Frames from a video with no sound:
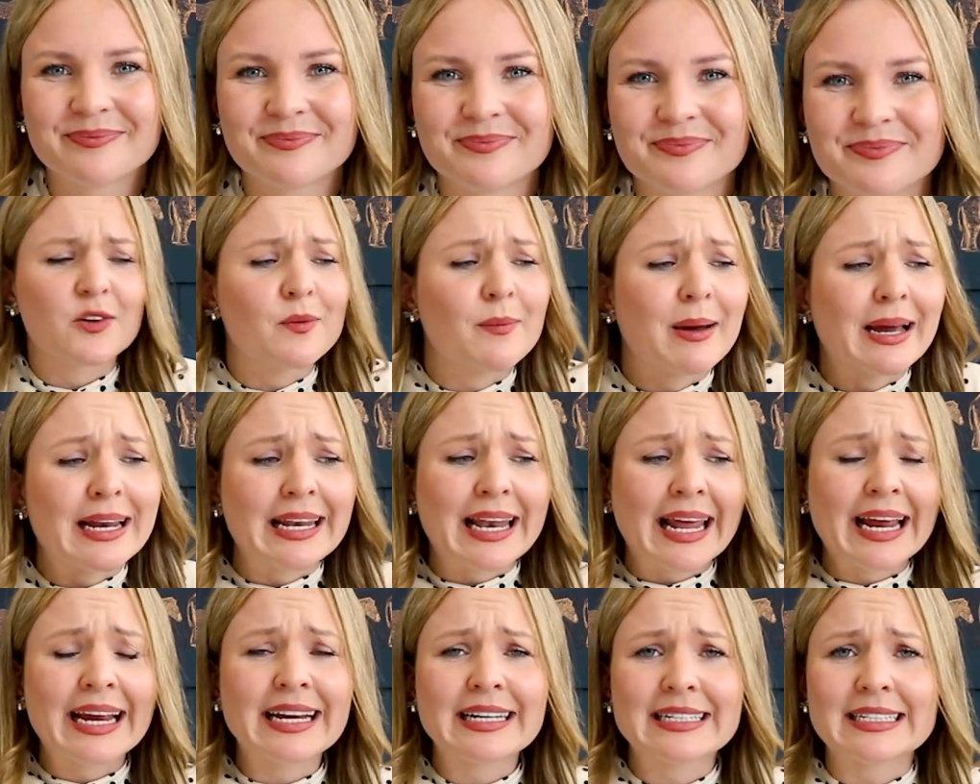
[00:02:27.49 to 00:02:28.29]
So in my
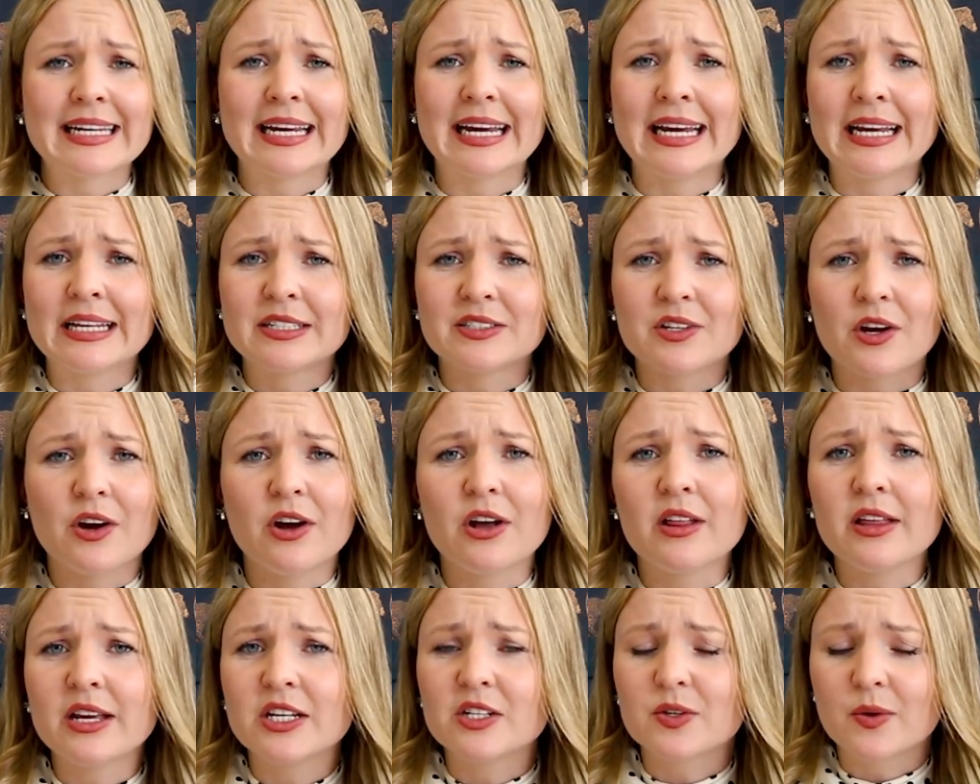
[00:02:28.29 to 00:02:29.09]
late teens,
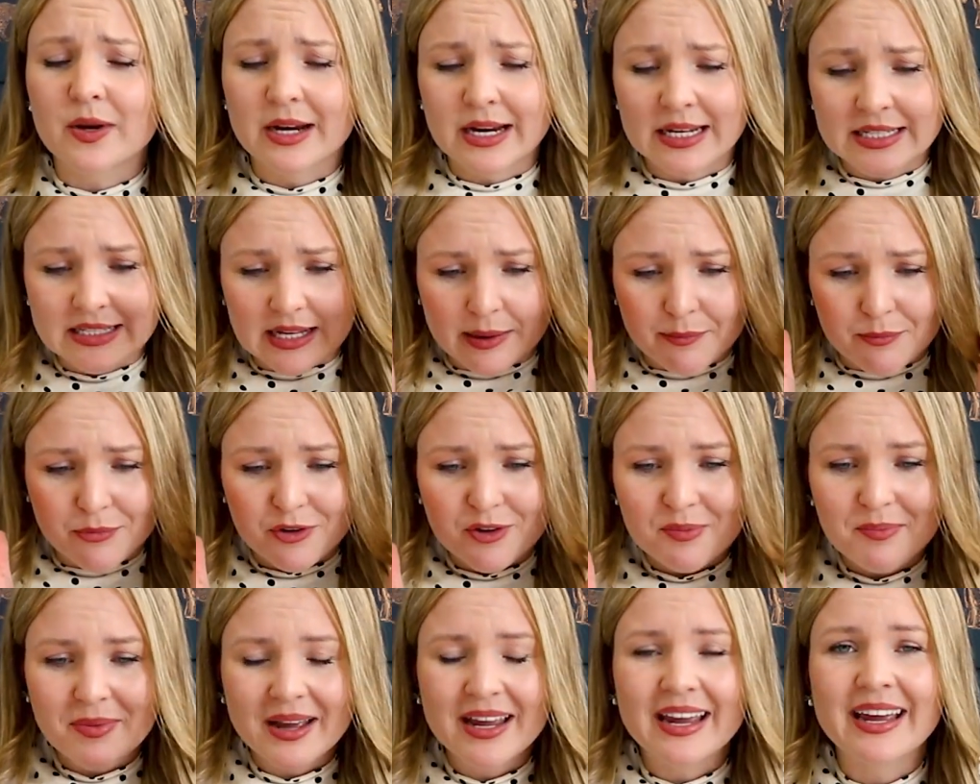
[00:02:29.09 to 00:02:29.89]
early 20s, I
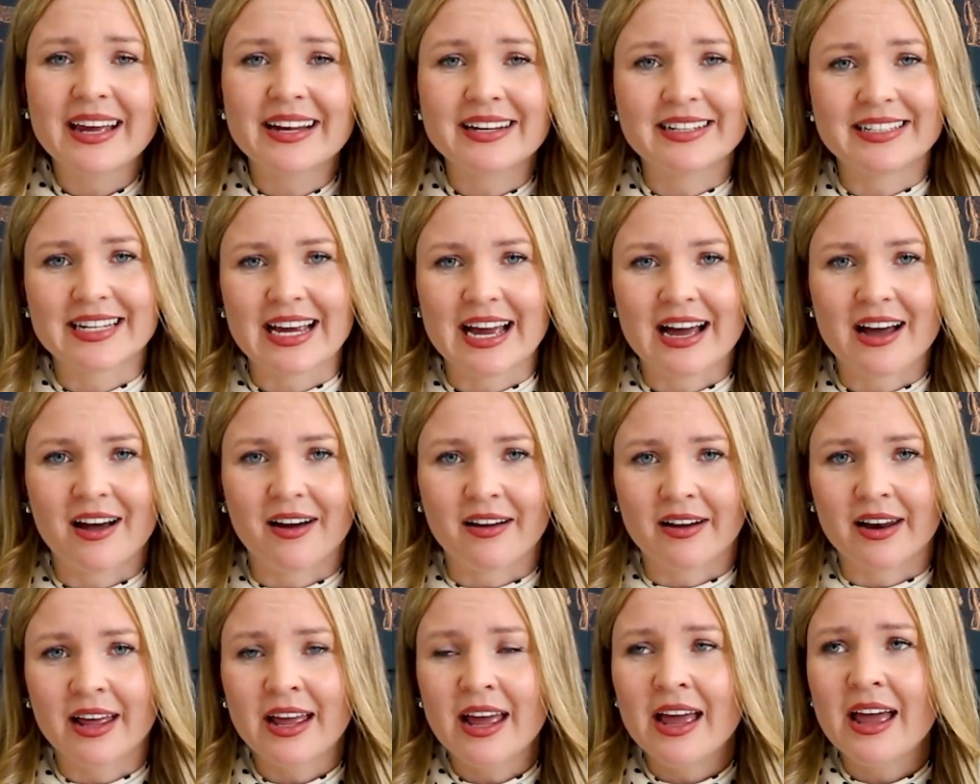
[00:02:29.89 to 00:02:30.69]
put my head
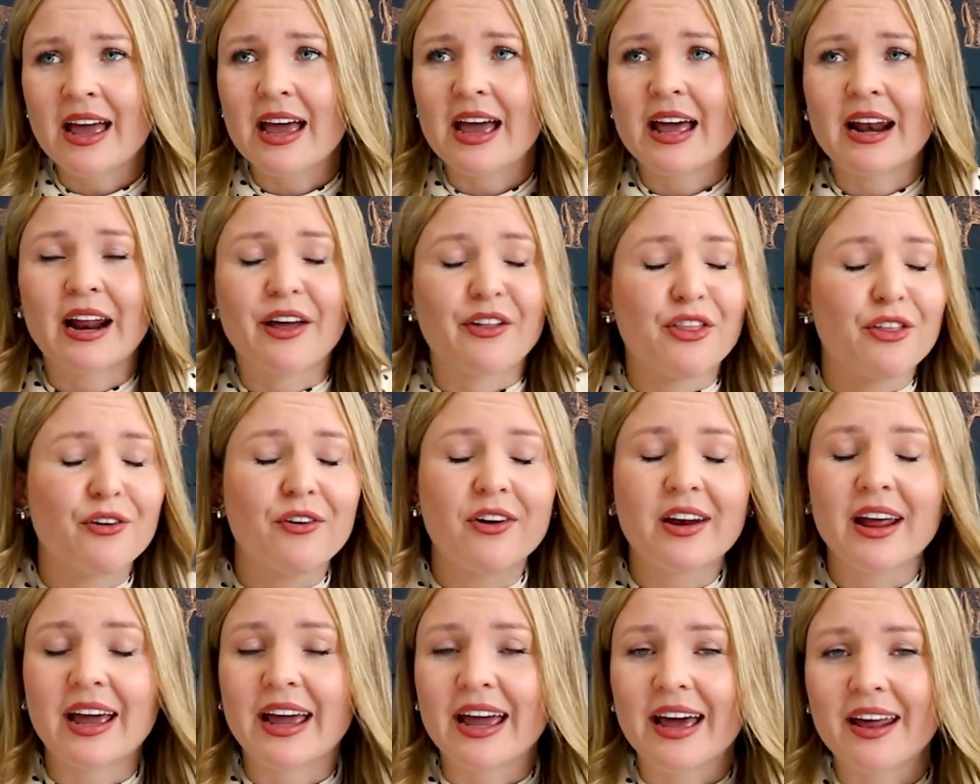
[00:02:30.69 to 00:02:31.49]
down and I
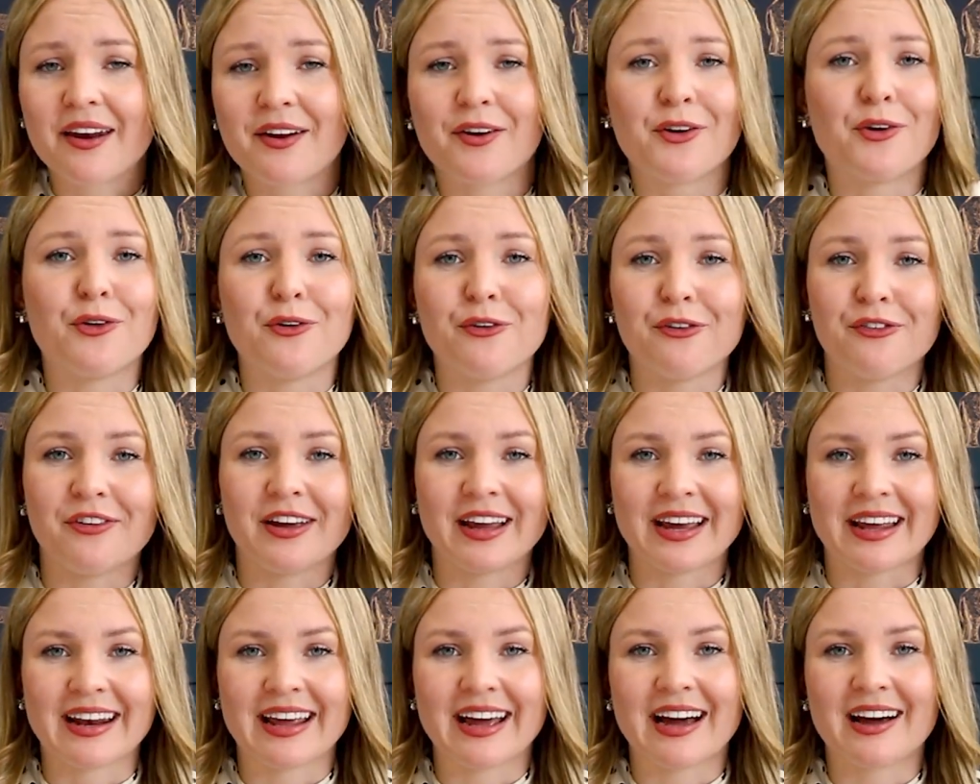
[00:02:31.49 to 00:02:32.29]
thought I had it all
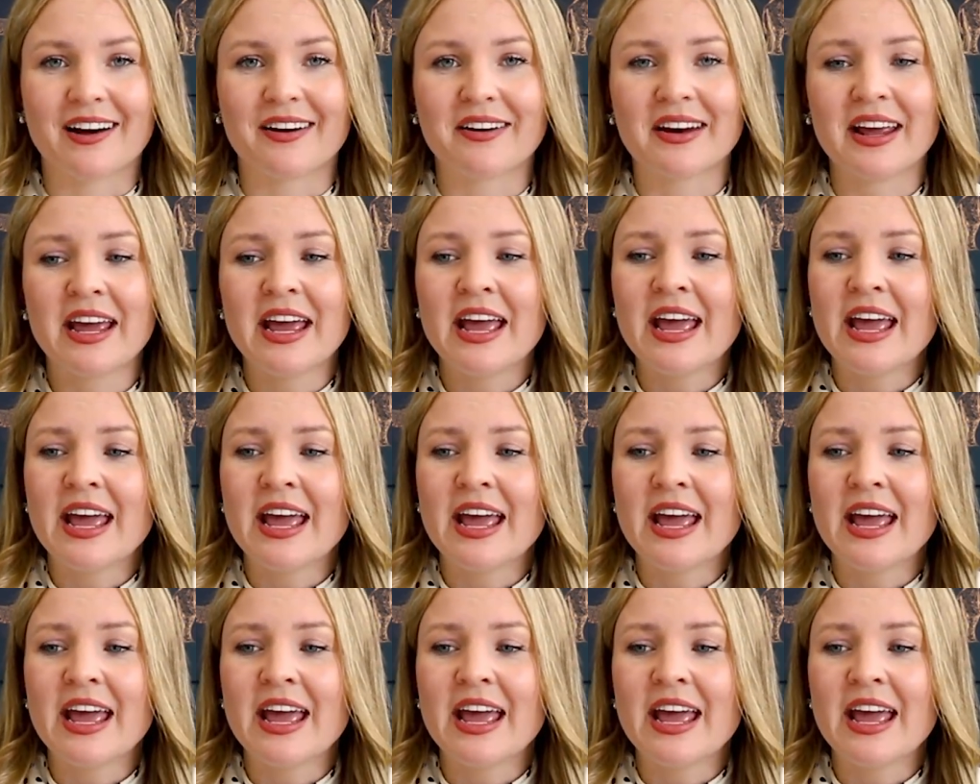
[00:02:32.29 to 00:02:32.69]
figured out.